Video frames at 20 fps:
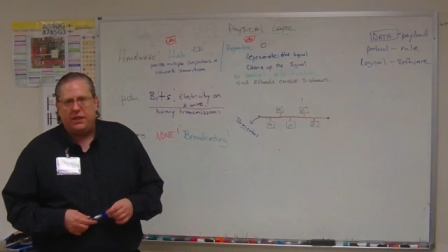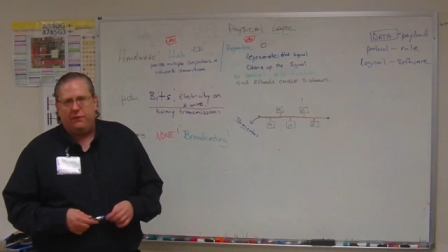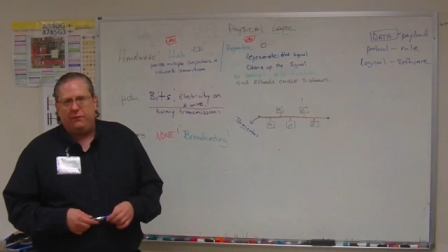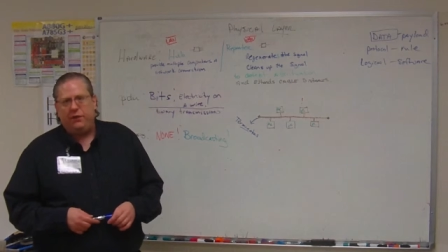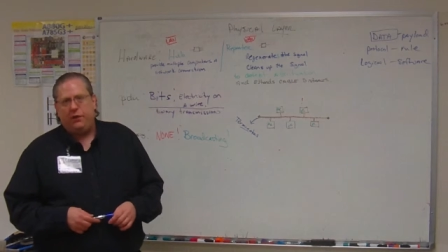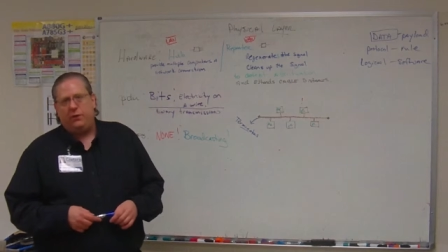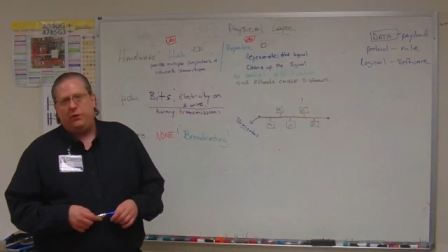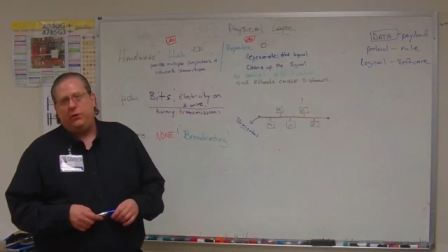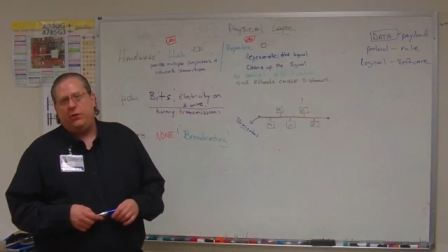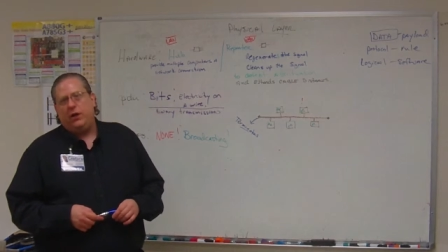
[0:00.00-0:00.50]

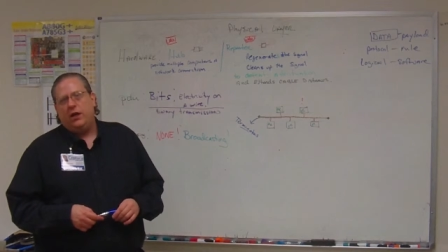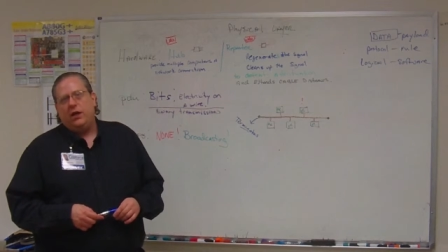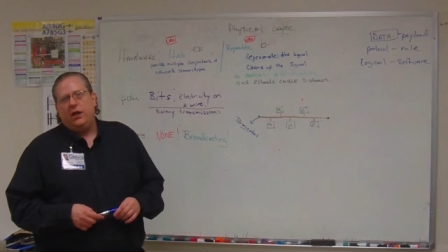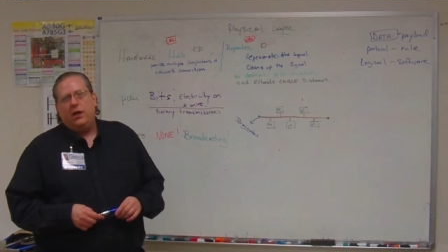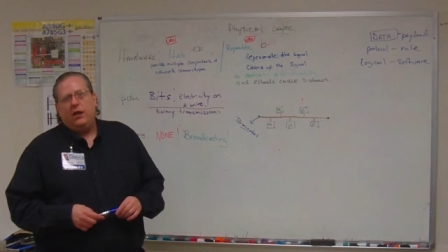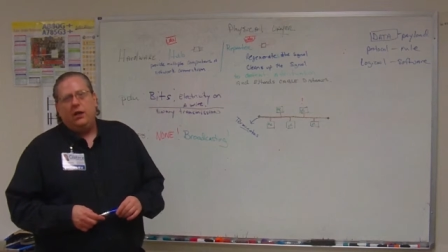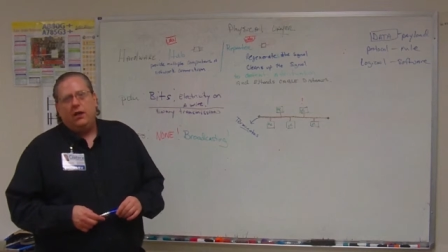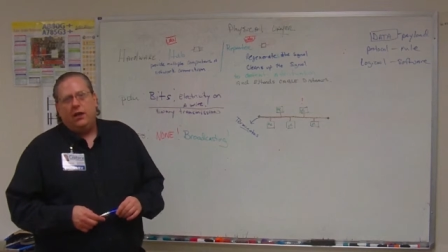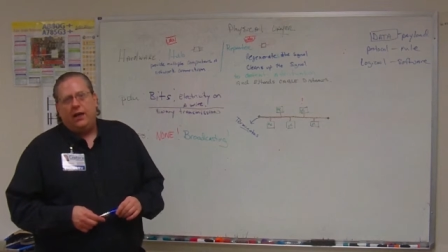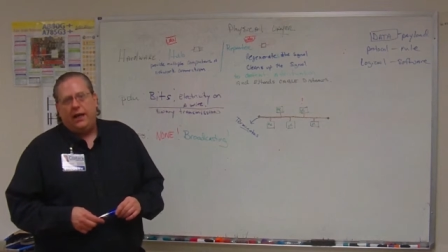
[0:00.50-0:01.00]
If you
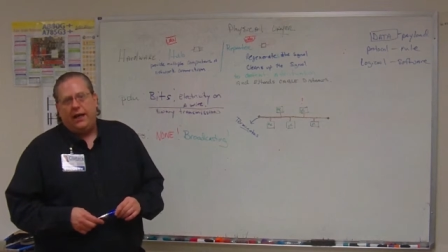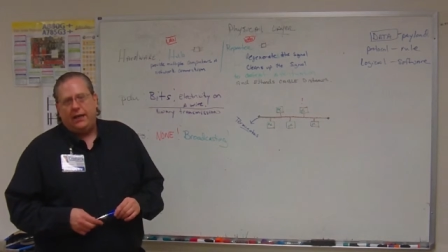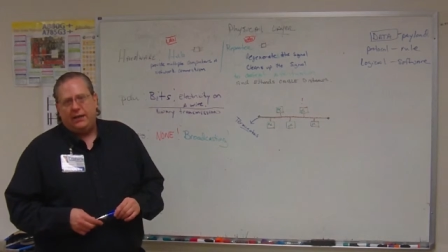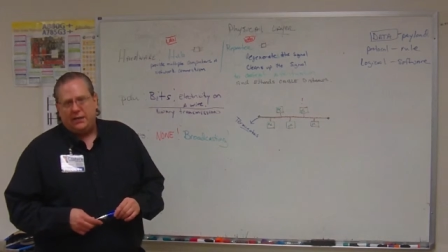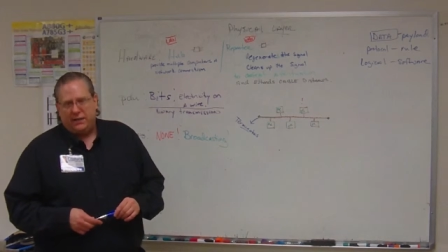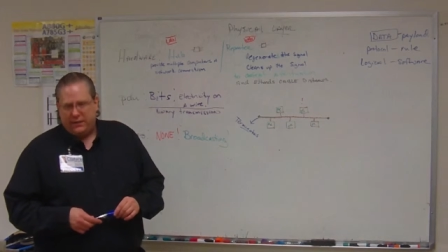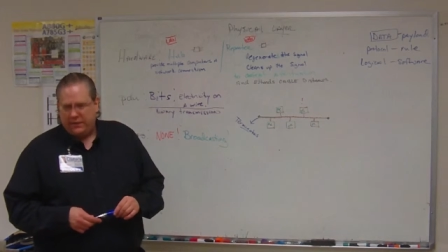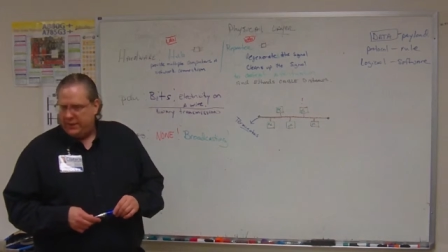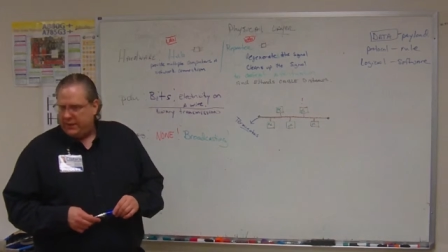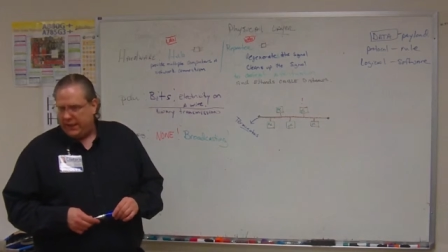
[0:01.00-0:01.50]
had
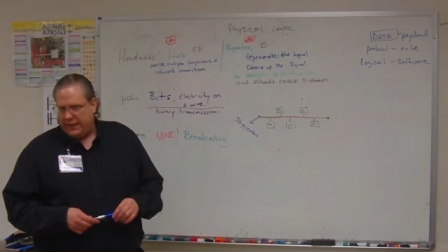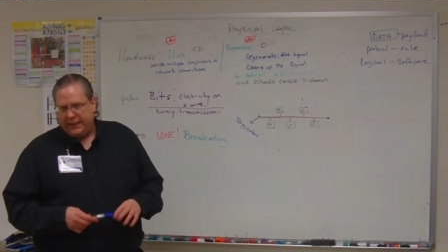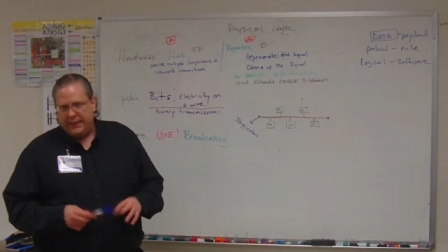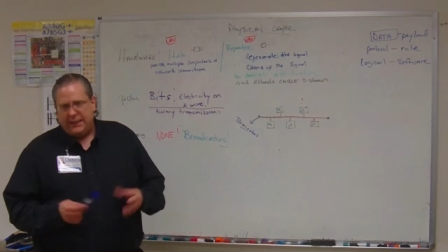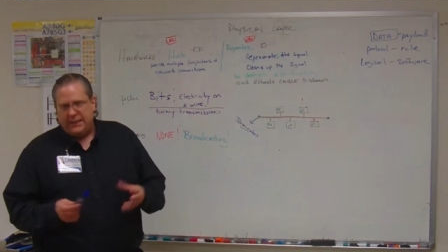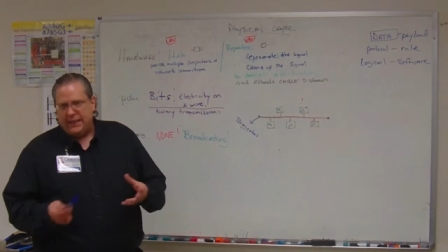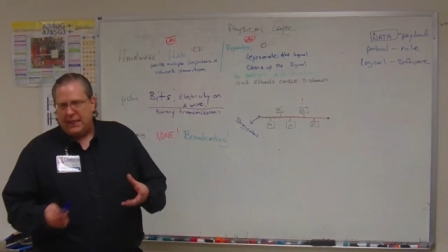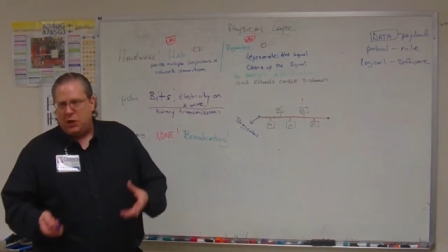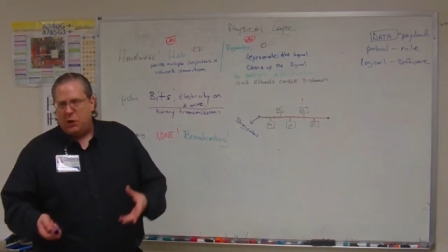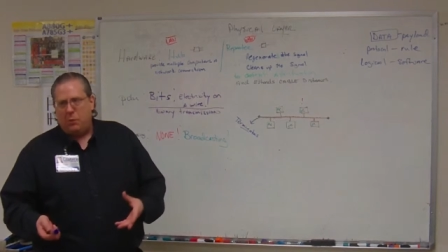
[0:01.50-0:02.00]

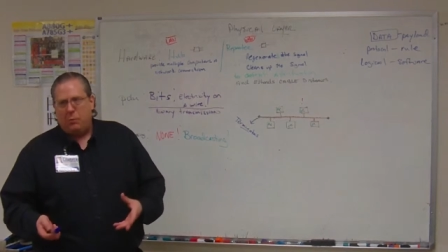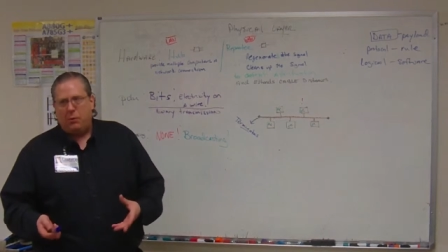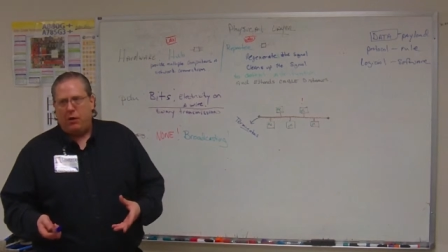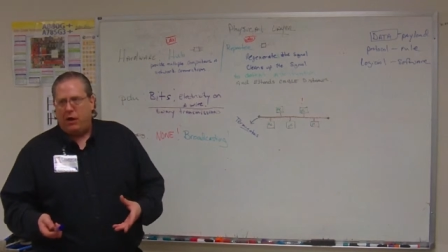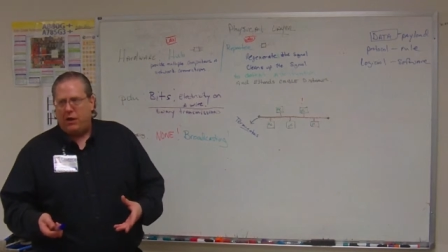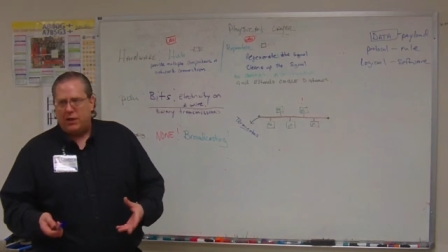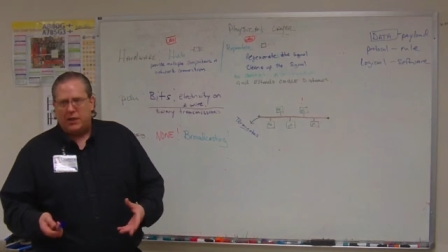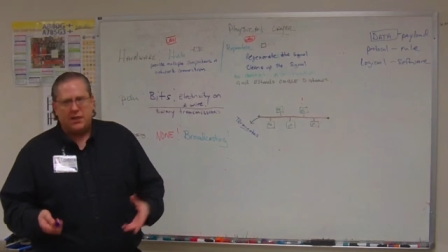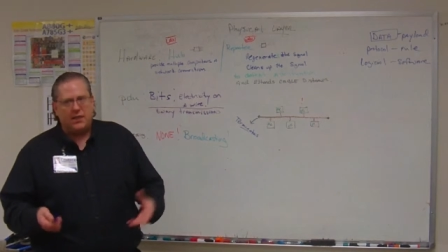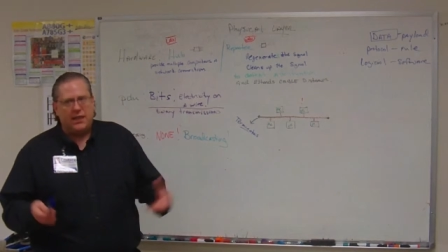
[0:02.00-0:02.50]
any Dell
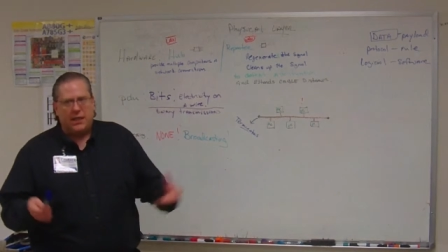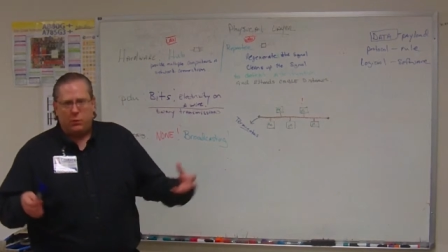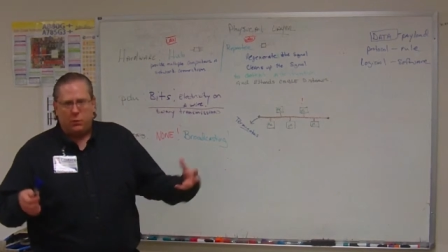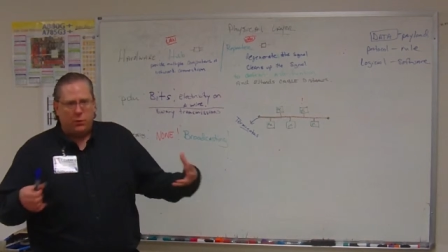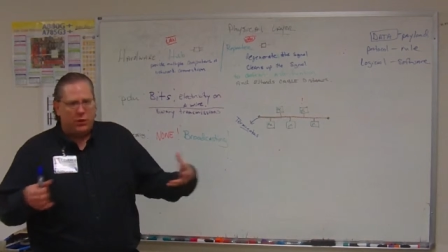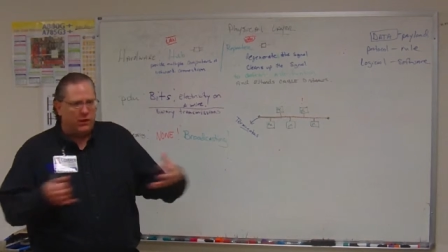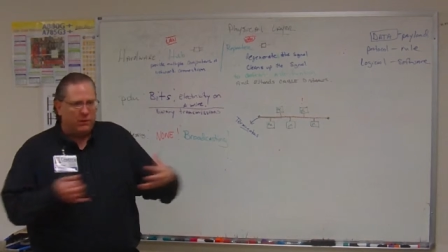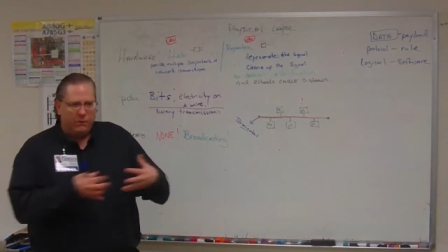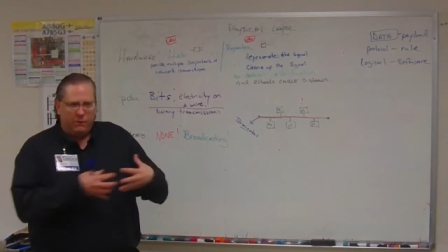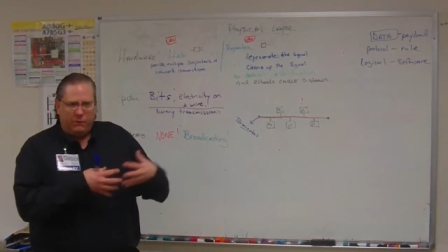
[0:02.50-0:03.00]
products, they
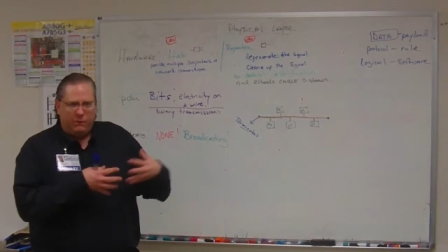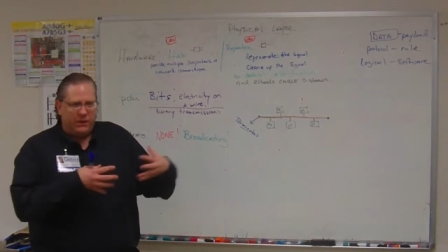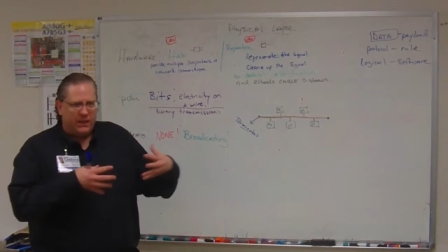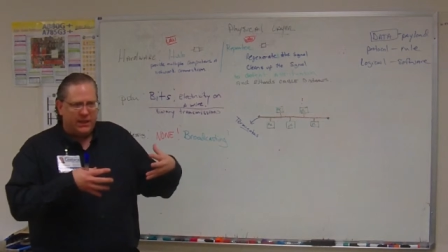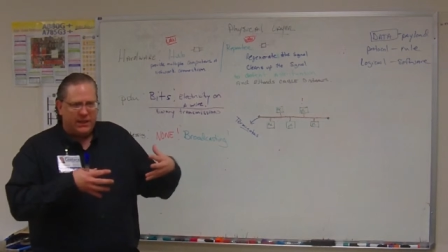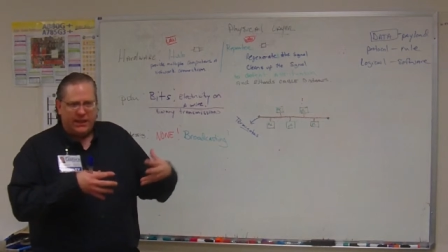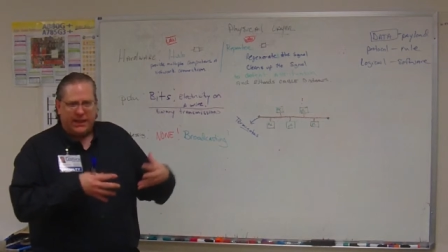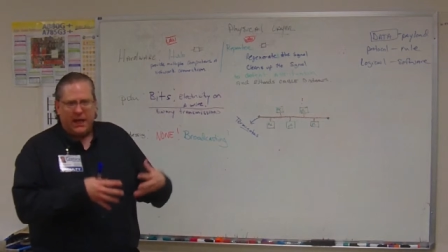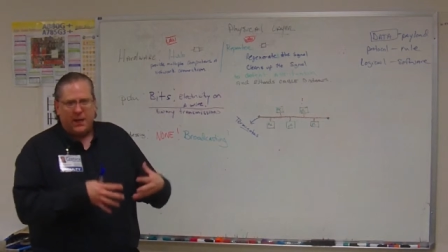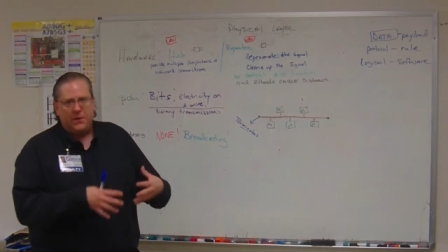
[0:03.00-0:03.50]
wouldn't
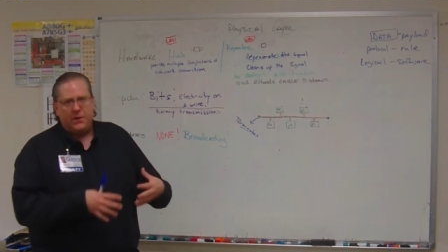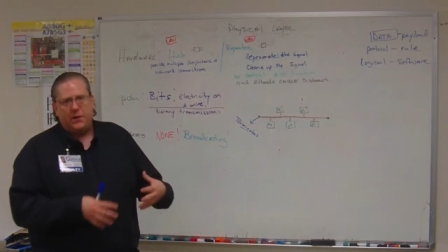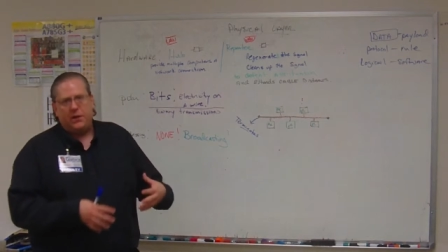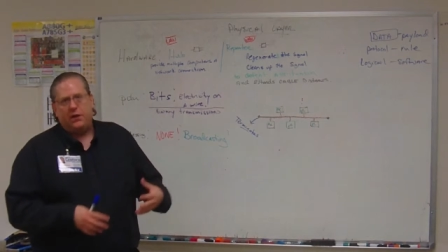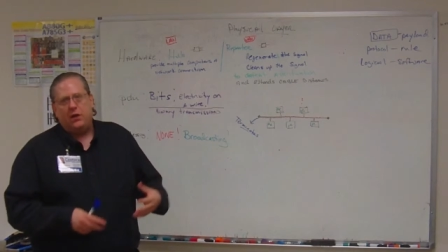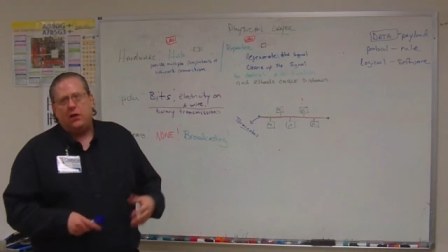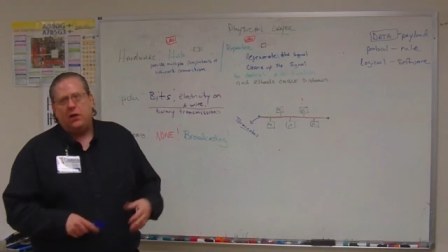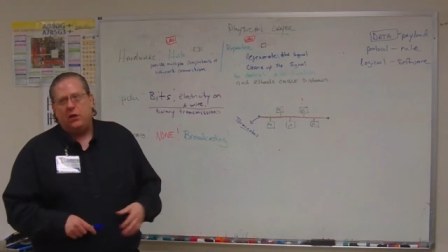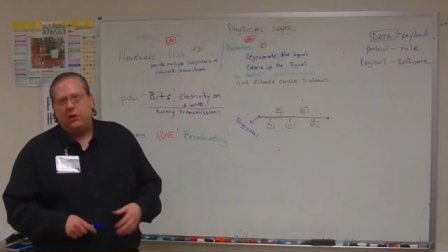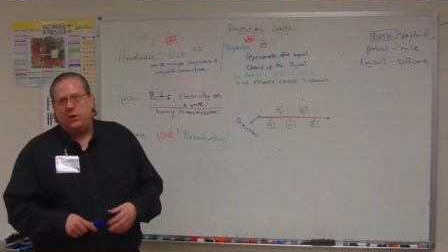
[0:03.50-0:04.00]
fit together
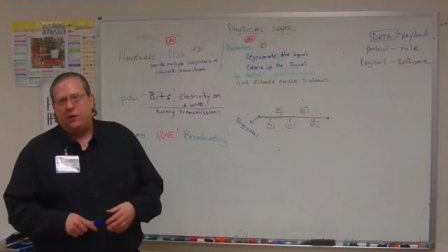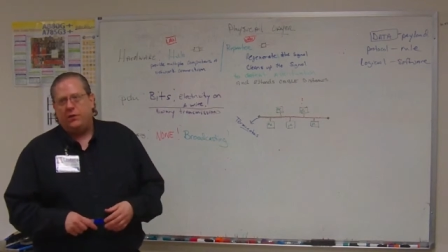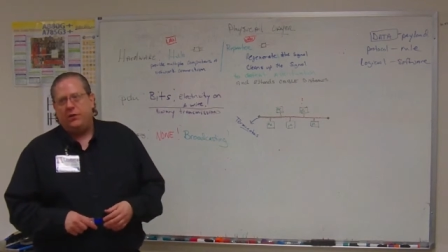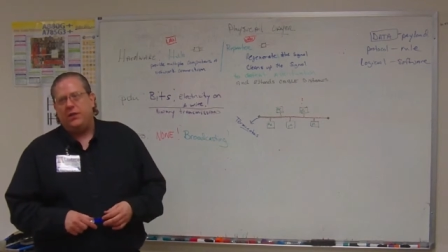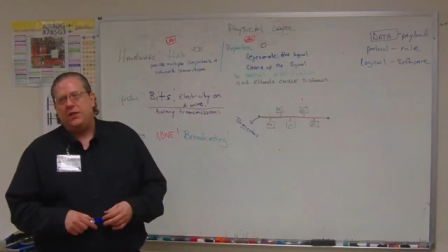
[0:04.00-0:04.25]
at all.